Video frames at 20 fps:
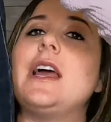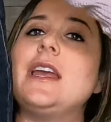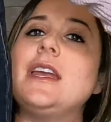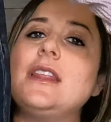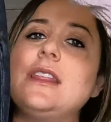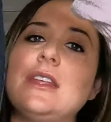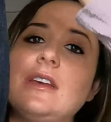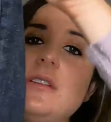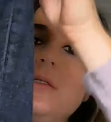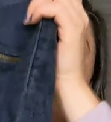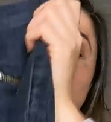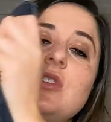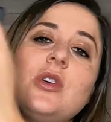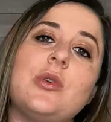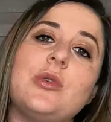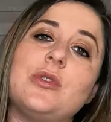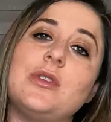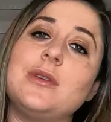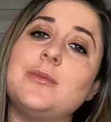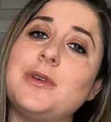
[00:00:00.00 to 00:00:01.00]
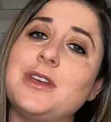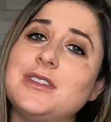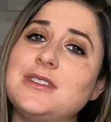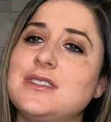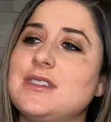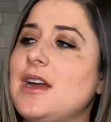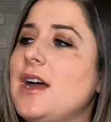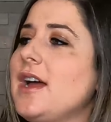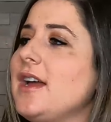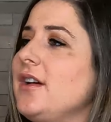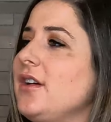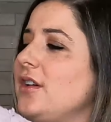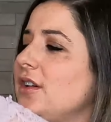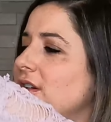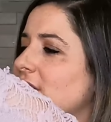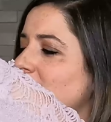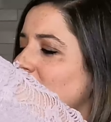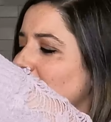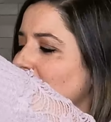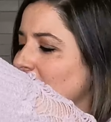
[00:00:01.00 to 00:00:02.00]
like them, totally my
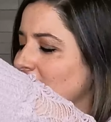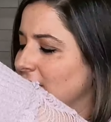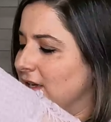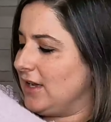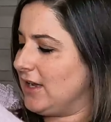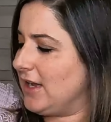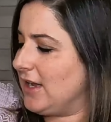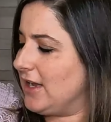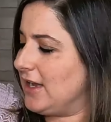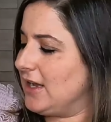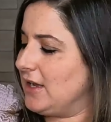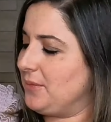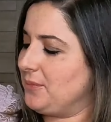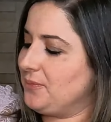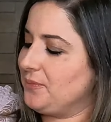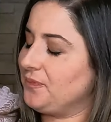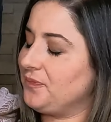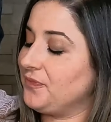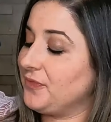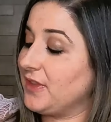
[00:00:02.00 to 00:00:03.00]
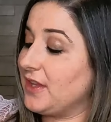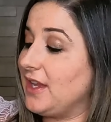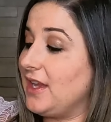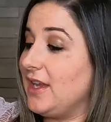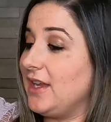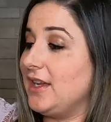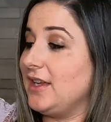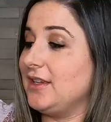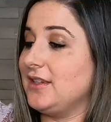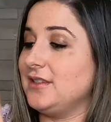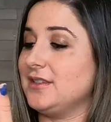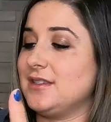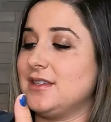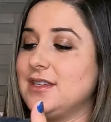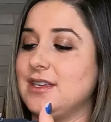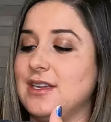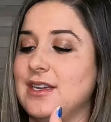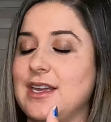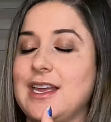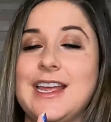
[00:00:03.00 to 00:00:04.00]
style. Um, and
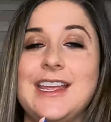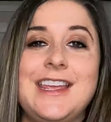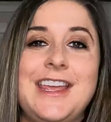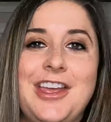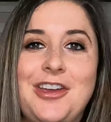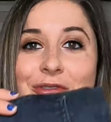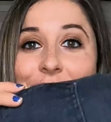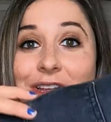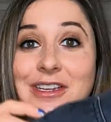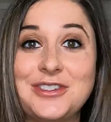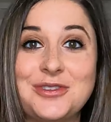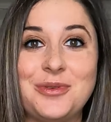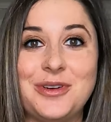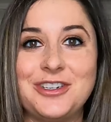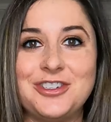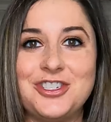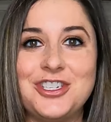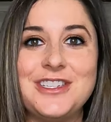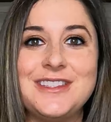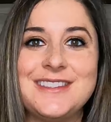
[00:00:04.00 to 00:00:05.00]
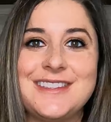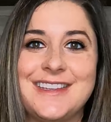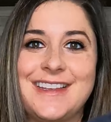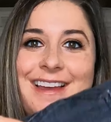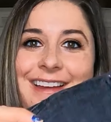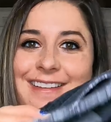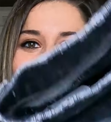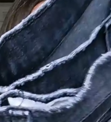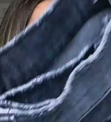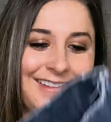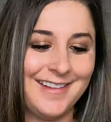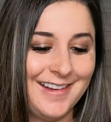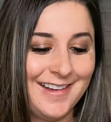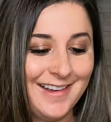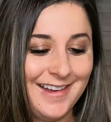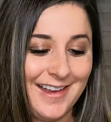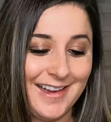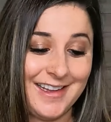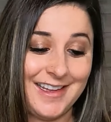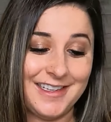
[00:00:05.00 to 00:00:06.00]
I can't wait to wear jeans again.
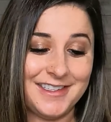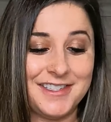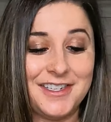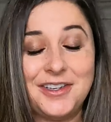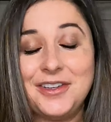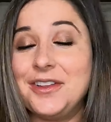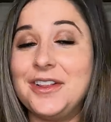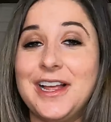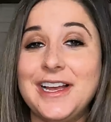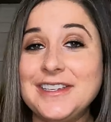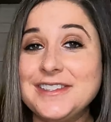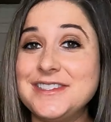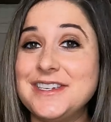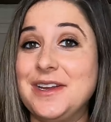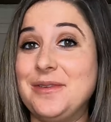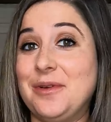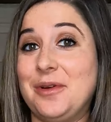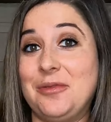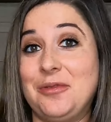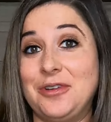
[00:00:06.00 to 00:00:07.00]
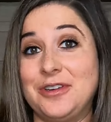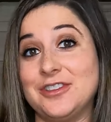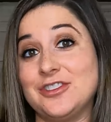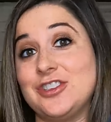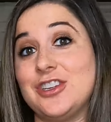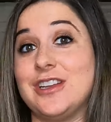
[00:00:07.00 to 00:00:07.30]
I can't tell you the last time I wore